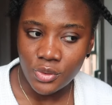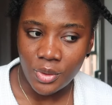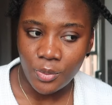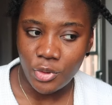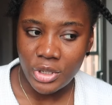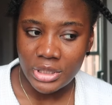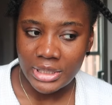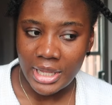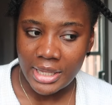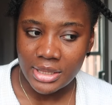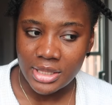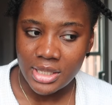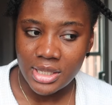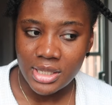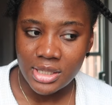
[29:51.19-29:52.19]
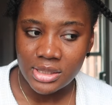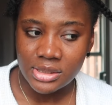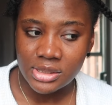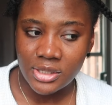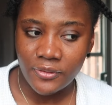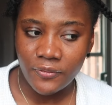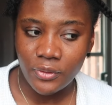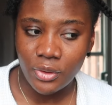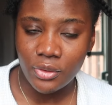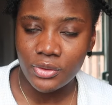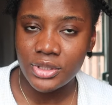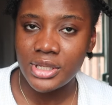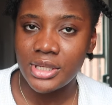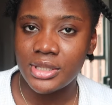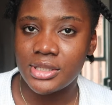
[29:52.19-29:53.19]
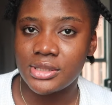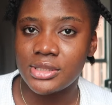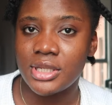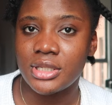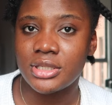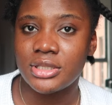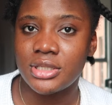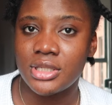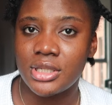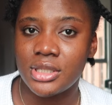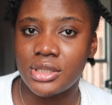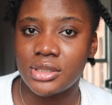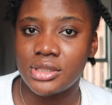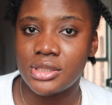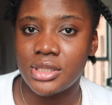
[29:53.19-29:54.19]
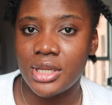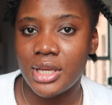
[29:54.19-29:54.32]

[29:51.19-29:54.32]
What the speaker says: Braid like this for all the other sections